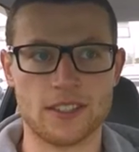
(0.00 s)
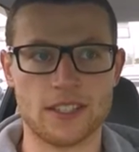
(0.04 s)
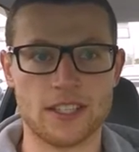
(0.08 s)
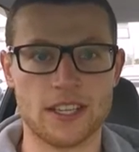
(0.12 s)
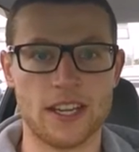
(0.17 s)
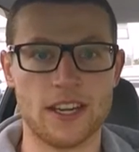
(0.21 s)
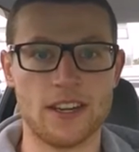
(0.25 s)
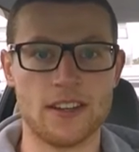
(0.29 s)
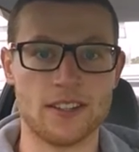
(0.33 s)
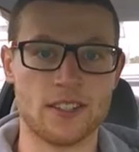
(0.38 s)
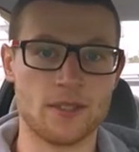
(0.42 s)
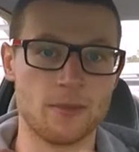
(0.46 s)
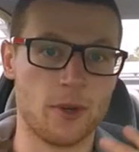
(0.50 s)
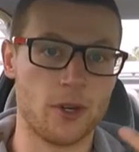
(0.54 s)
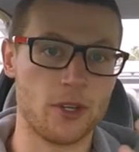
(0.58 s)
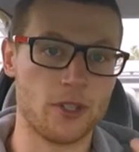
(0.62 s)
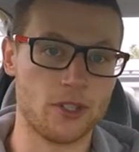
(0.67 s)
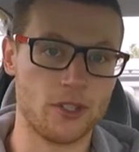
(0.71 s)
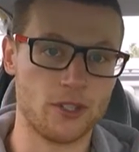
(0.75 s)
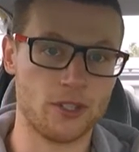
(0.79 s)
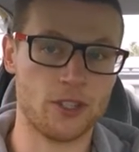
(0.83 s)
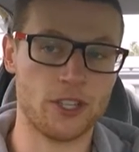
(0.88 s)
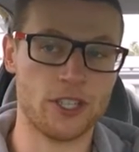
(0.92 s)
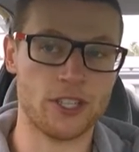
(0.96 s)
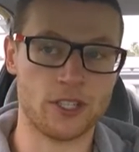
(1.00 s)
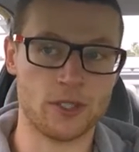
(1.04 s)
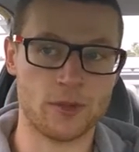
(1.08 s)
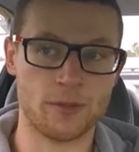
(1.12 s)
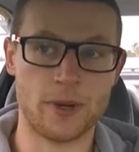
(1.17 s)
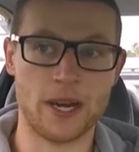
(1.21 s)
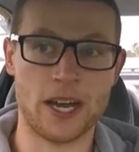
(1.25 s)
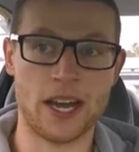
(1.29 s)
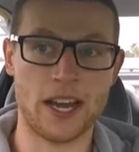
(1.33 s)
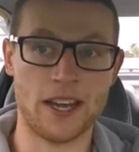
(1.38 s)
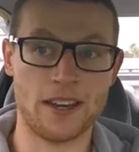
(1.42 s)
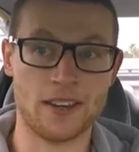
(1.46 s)
skin is the most nutritious
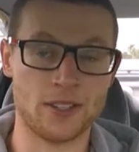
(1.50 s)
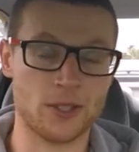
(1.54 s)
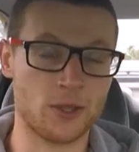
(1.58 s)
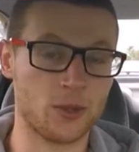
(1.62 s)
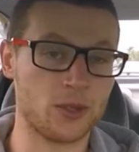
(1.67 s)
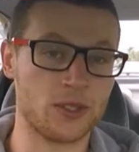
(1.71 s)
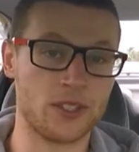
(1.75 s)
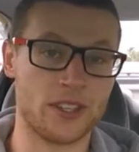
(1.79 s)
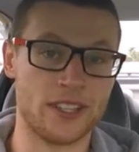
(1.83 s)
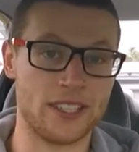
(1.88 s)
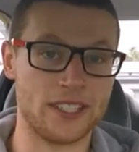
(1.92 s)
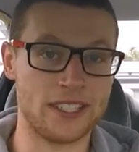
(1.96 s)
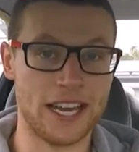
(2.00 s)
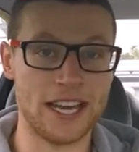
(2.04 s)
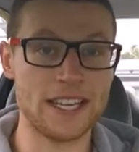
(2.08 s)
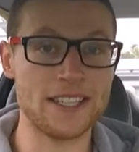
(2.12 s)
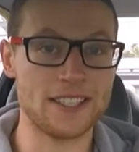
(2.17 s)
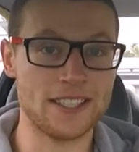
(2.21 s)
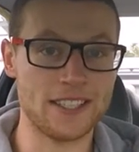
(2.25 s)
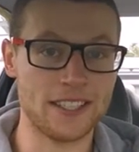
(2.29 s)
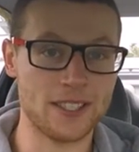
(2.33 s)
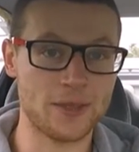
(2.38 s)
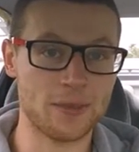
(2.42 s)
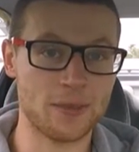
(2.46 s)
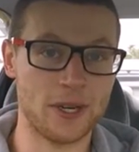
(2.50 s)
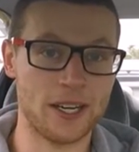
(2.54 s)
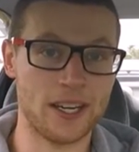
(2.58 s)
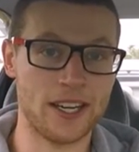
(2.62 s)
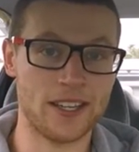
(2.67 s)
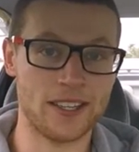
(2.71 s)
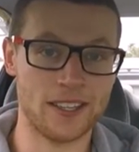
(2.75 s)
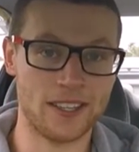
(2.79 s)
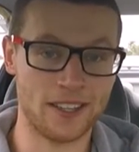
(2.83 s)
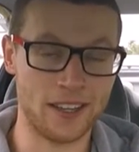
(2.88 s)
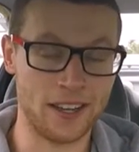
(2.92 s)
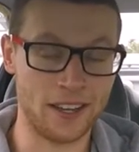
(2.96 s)
part and it's also the tastiest
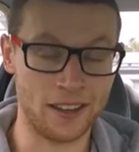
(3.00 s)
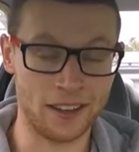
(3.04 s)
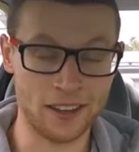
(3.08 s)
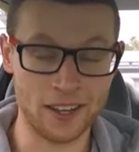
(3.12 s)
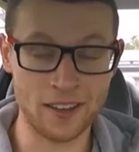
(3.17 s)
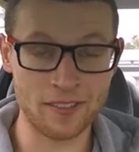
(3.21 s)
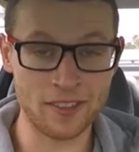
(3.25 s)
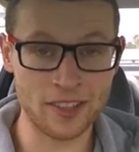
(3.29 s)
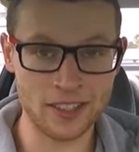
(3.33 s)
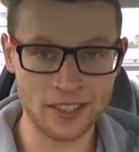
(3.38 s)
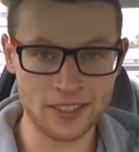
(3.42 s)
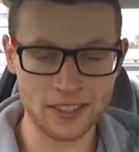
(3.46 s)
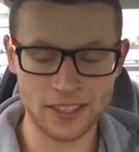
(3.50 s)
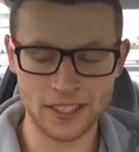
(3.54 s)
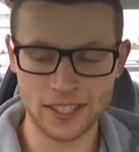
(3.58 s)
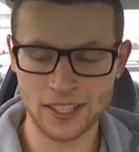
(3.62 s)
part. I love it.